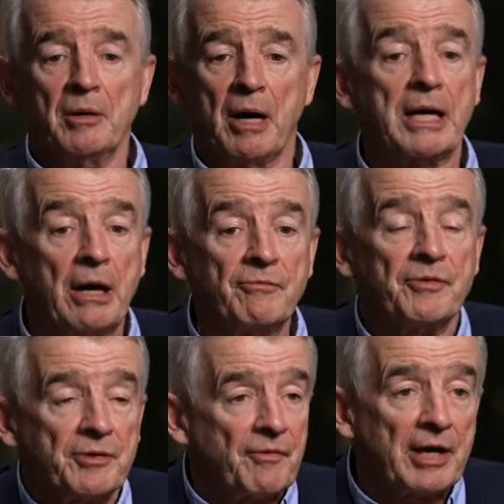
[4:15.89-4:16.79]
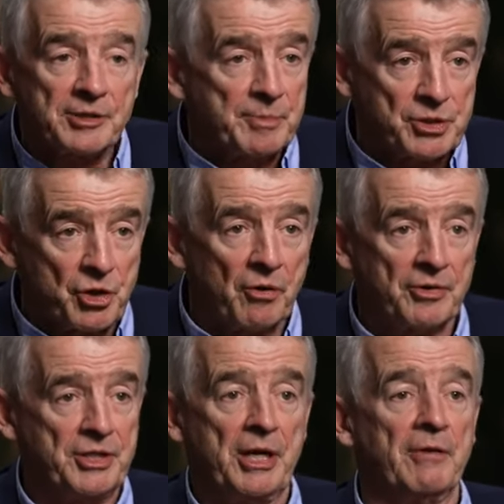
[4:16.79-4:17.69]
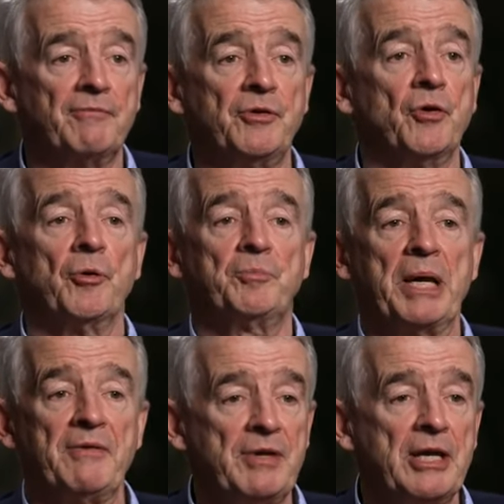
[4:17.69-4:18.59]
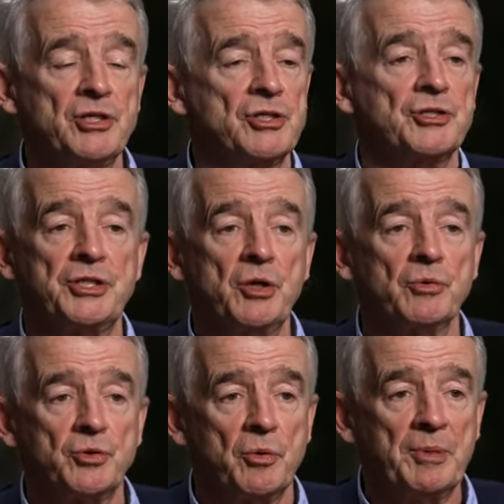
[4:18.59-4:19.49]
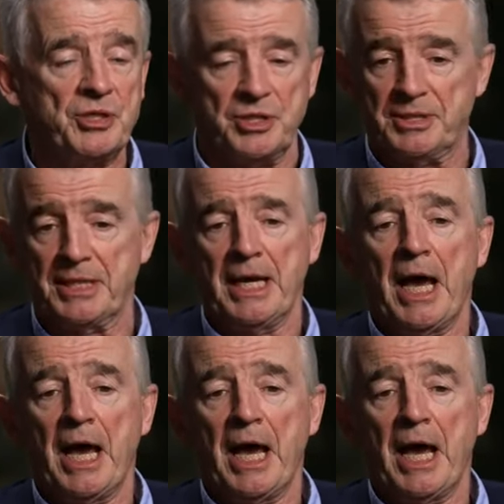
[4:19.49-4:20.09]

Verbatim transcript: account for the vast majority of Europe aviation CO2 emissions.